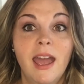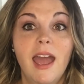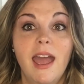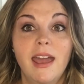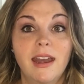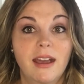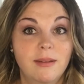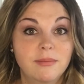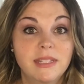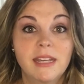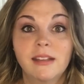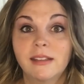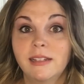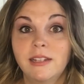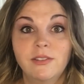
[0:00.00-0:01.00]
And I'm
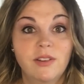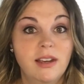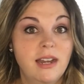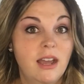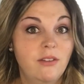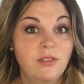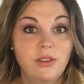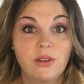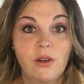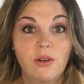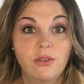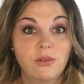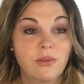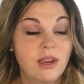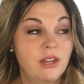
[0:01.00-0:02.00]
telling you right now, if you go
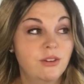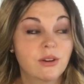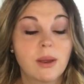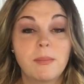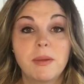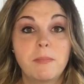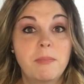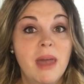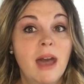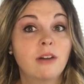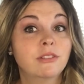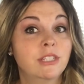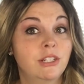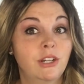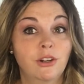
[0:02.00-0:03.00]
in the rain, you're going to be
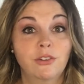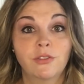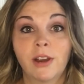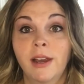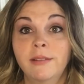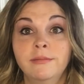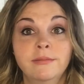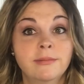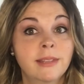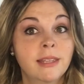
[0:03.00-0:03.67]
pelted, girlfriend.